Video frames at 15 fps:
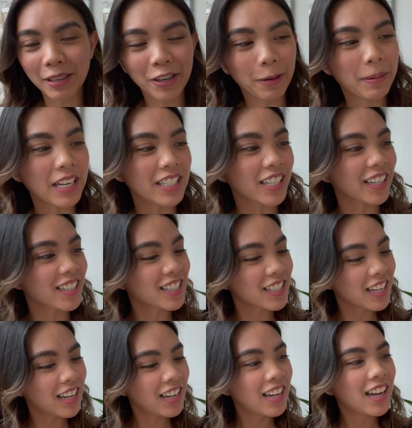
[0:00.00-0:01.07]
your pieces.
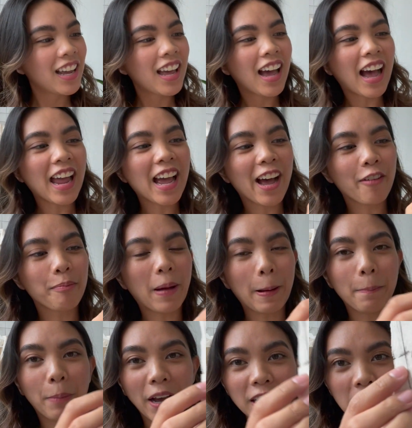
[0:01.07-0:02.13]
I have my
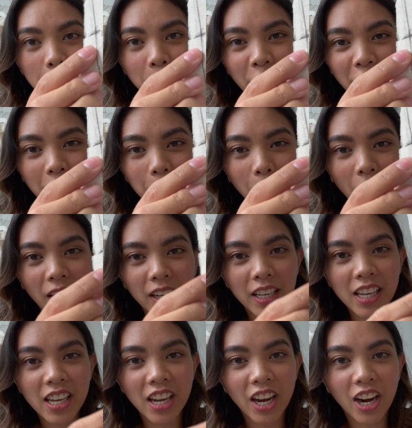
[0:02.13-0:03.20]
bust point mark
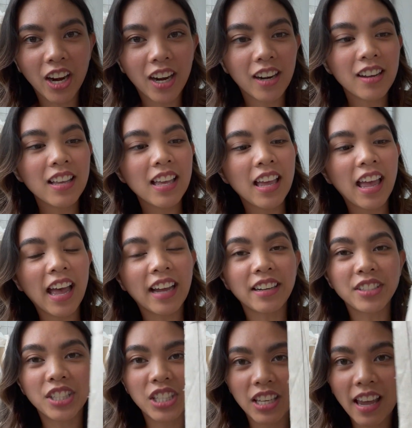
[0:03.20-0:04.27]
here and
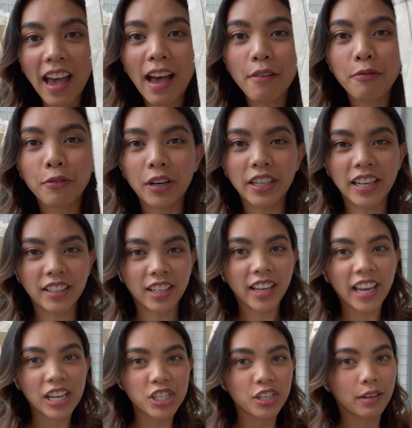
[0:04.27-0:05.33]
CF for an
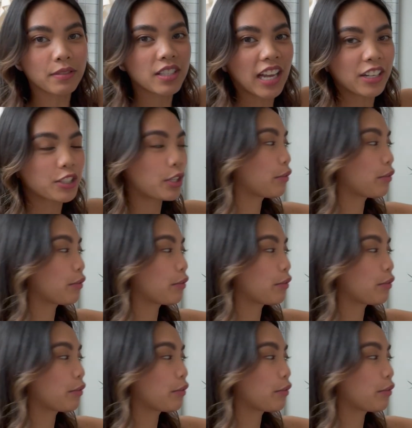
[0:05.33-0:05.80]
indication of center